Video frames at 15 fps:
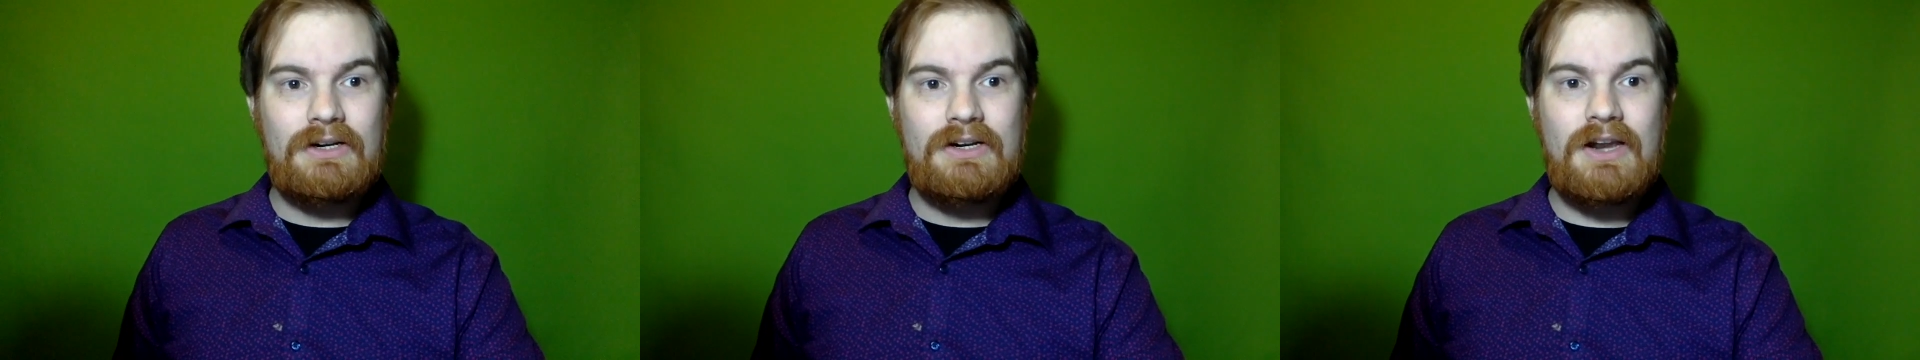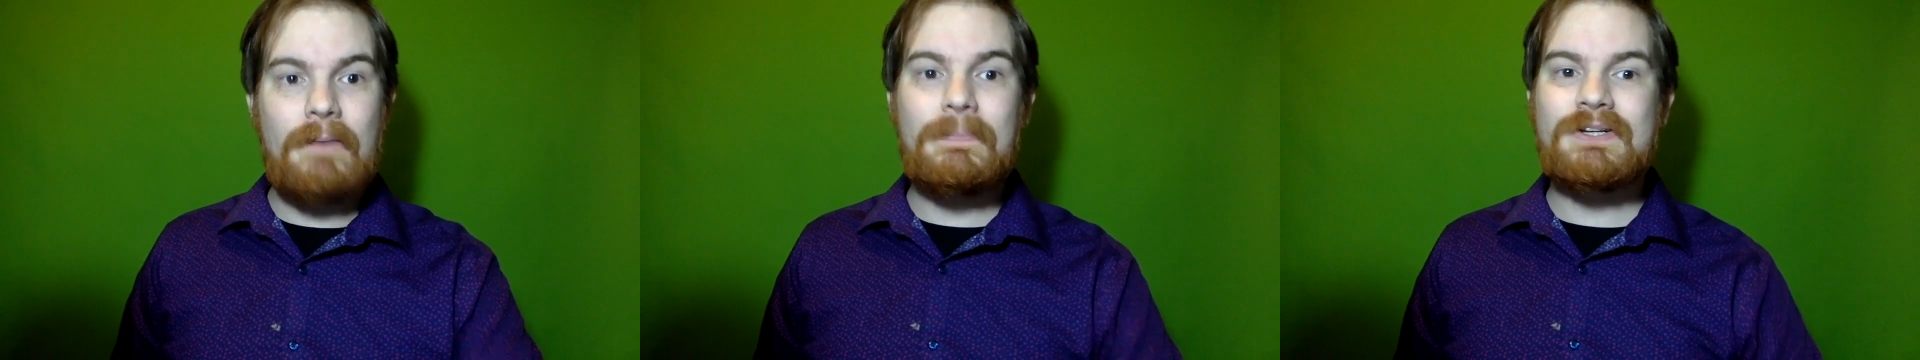
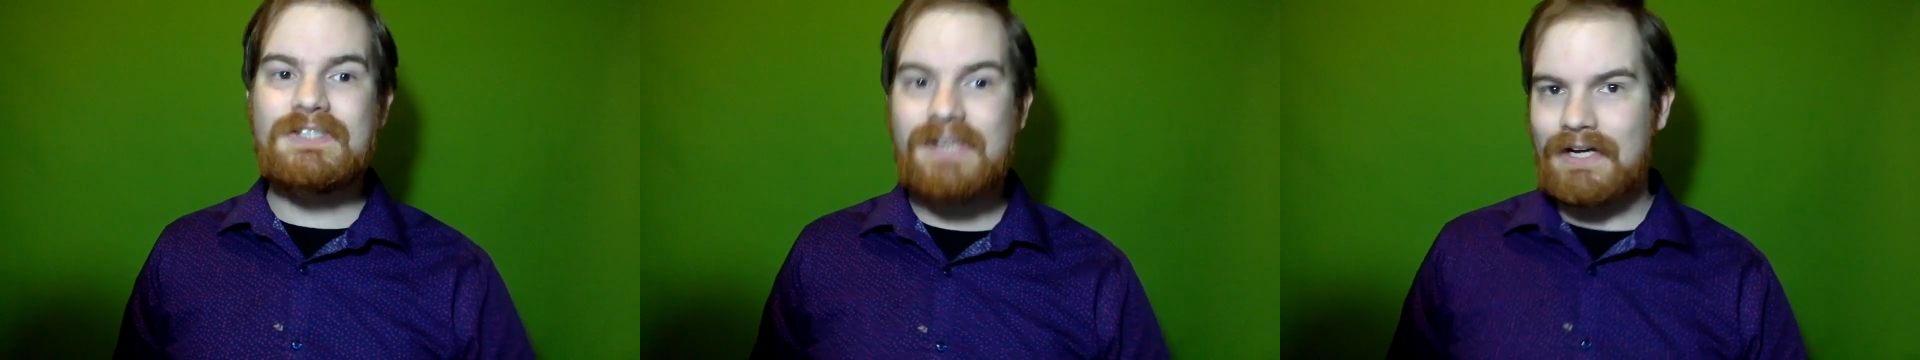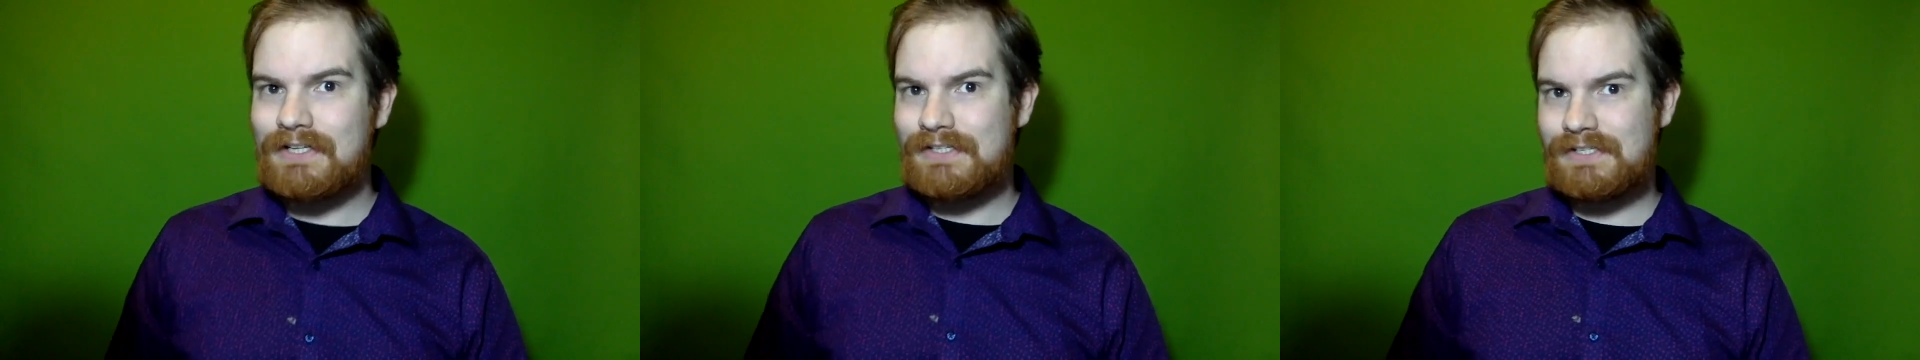Number
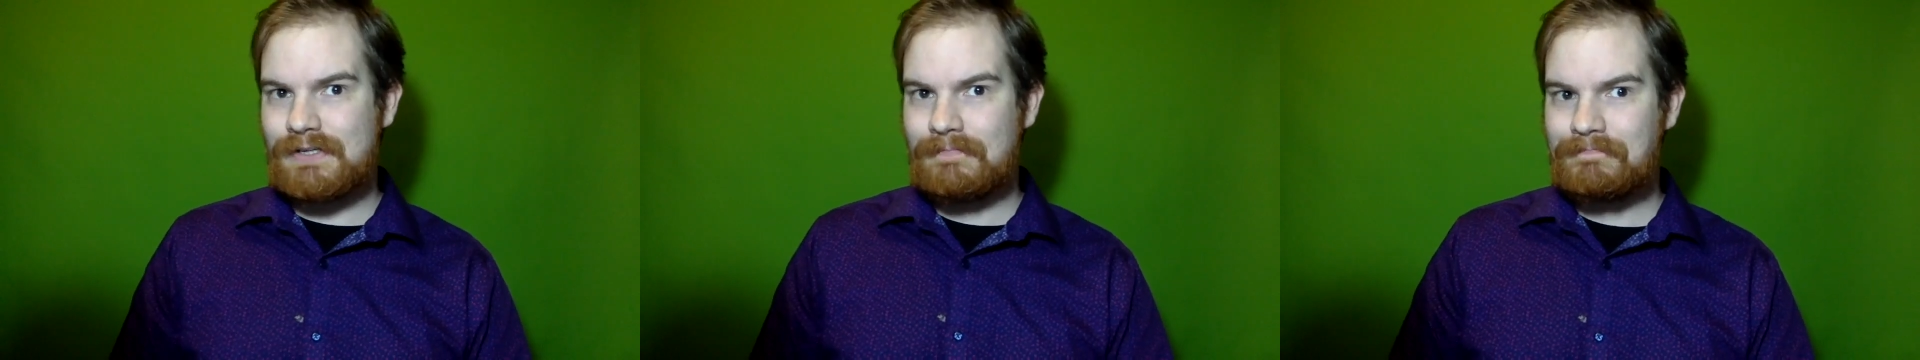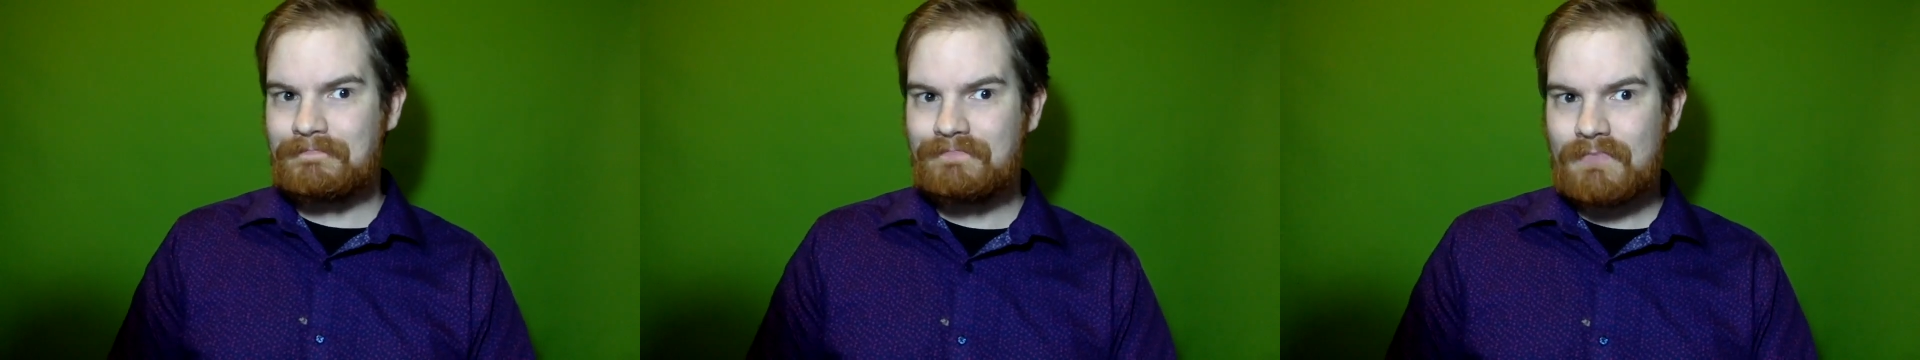6,
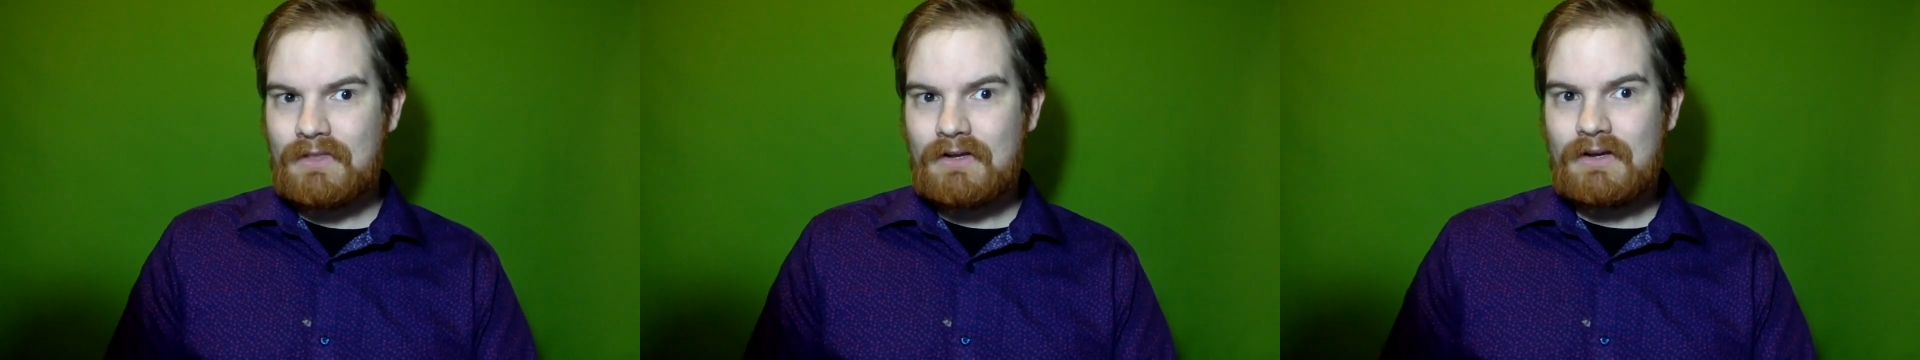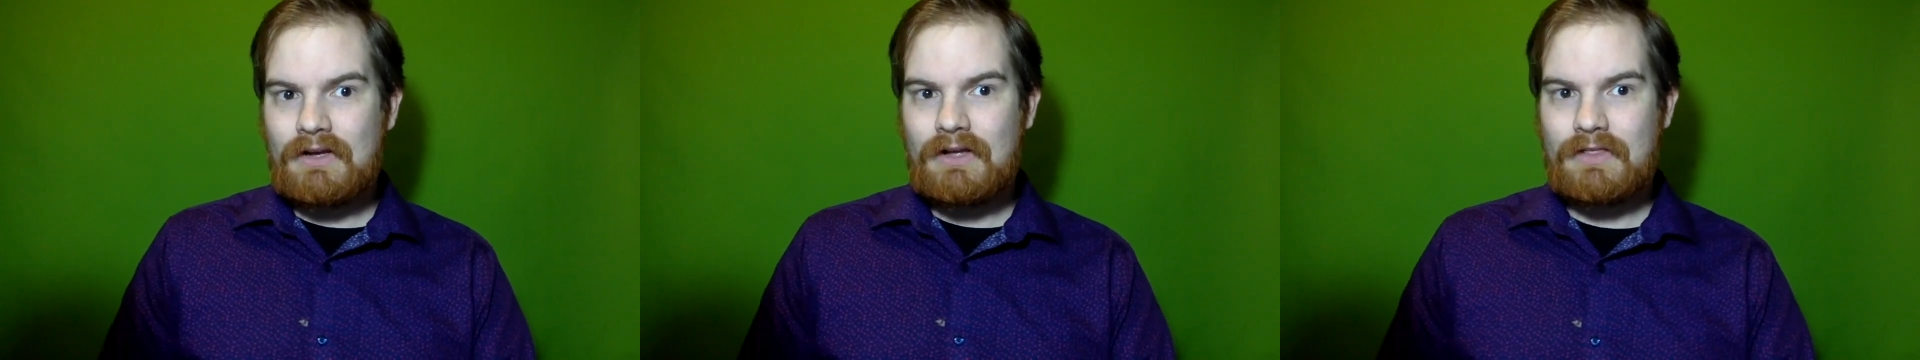
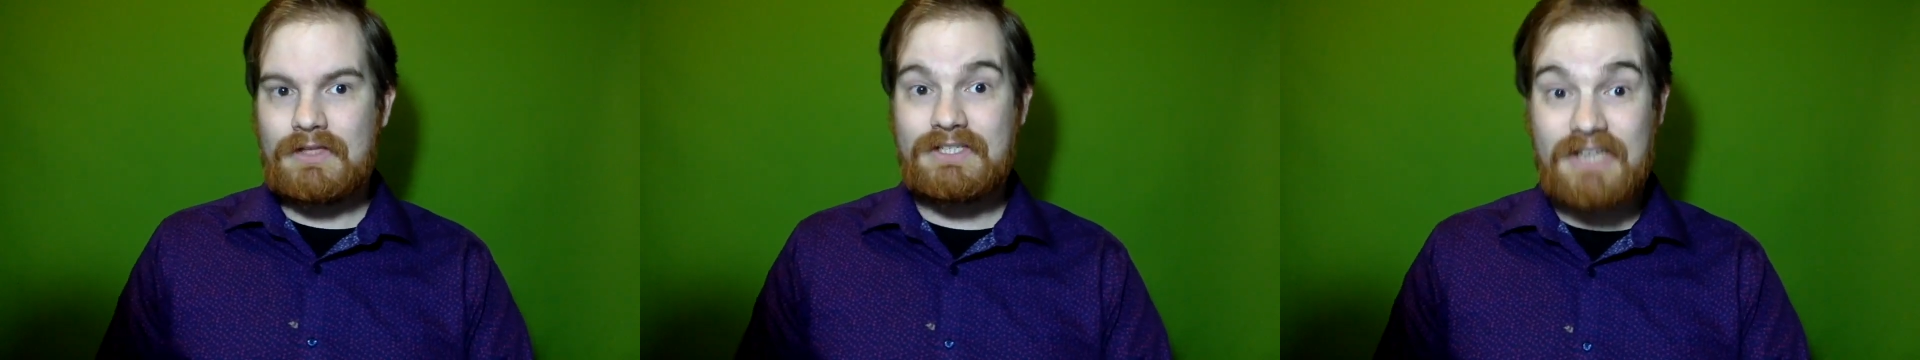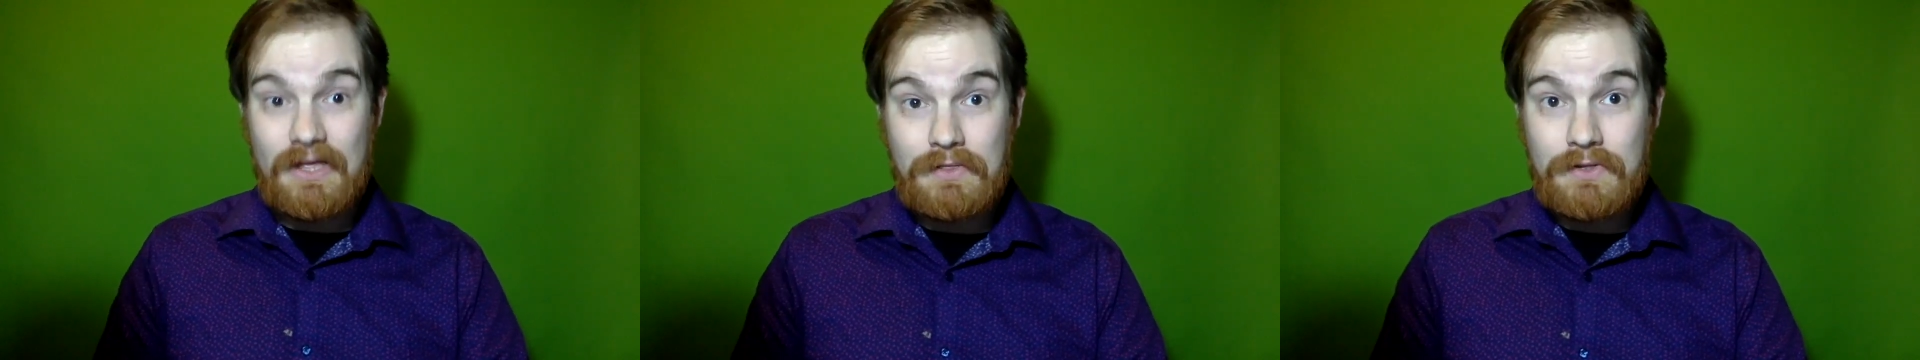the
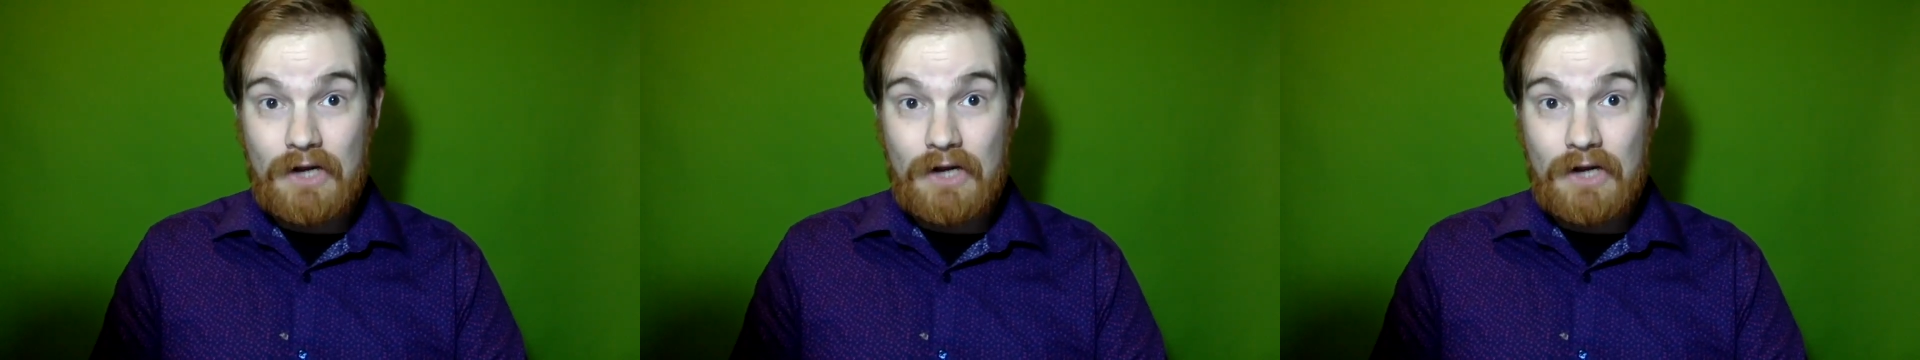10th